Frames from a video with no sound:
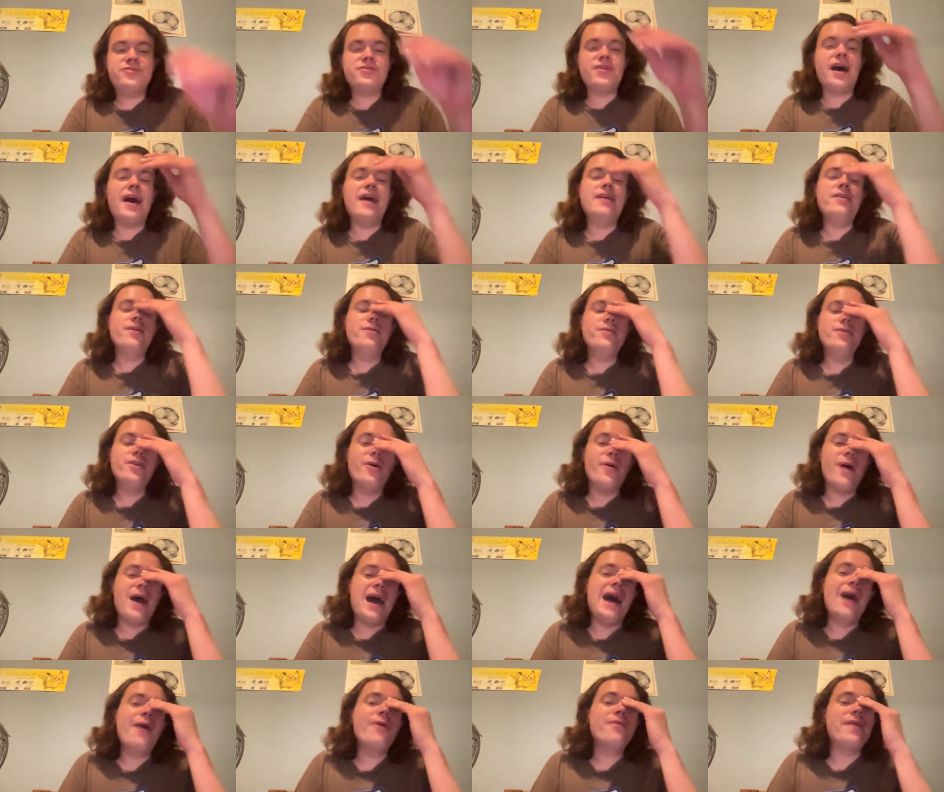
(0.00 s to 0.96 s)
I don't know
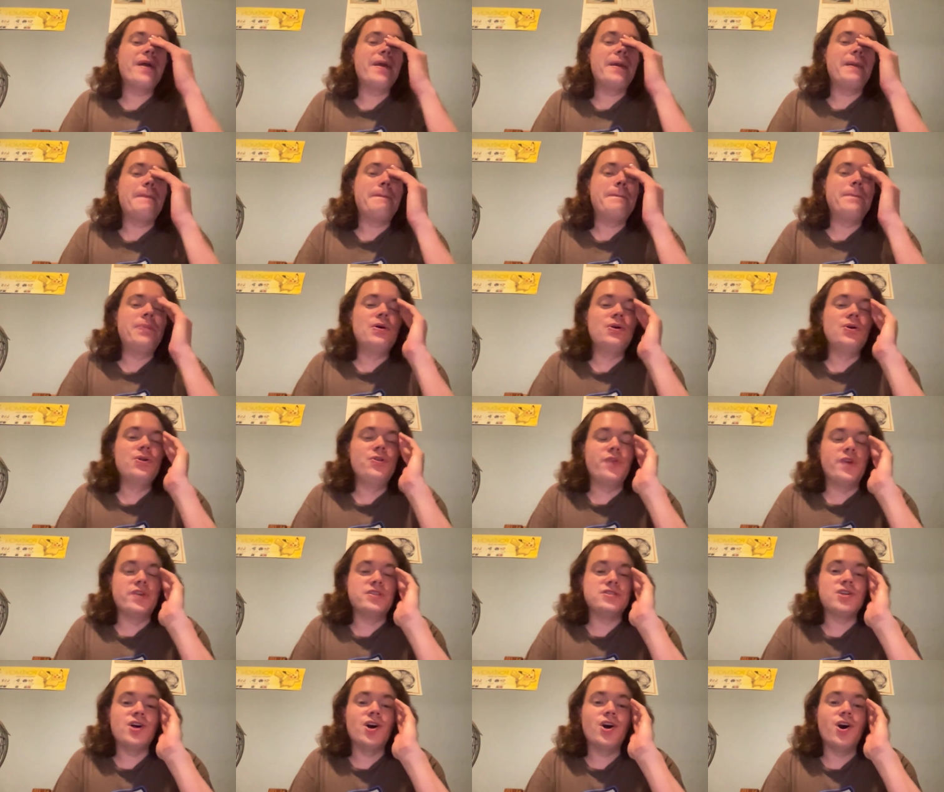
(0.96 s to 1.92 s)
how they pull
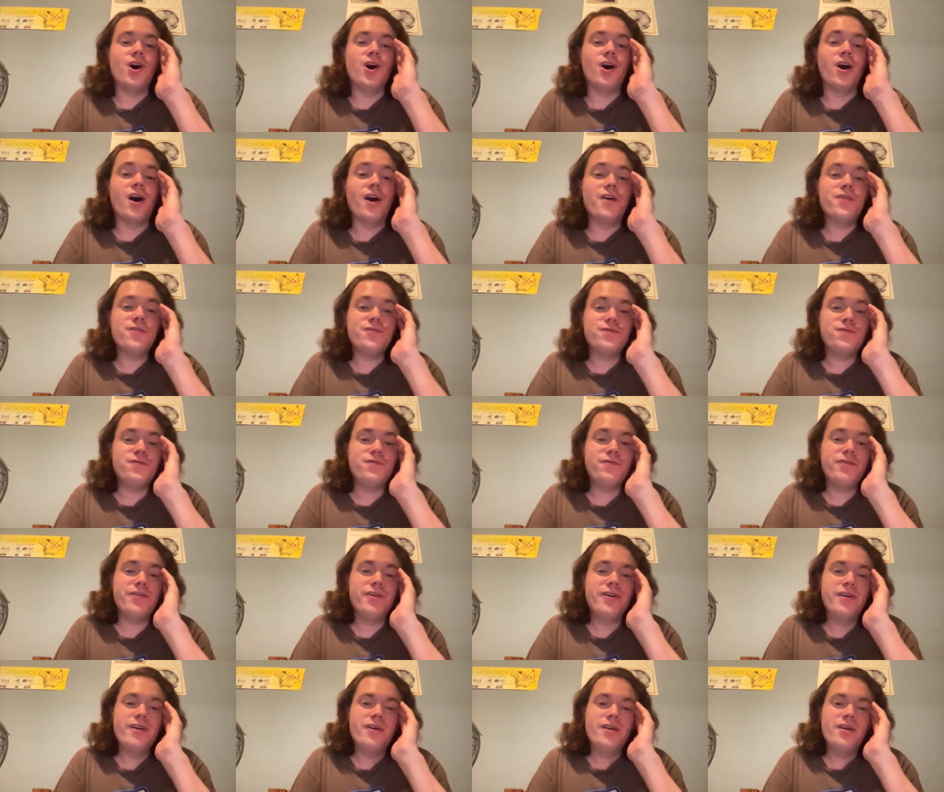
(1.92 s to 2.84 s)
this off.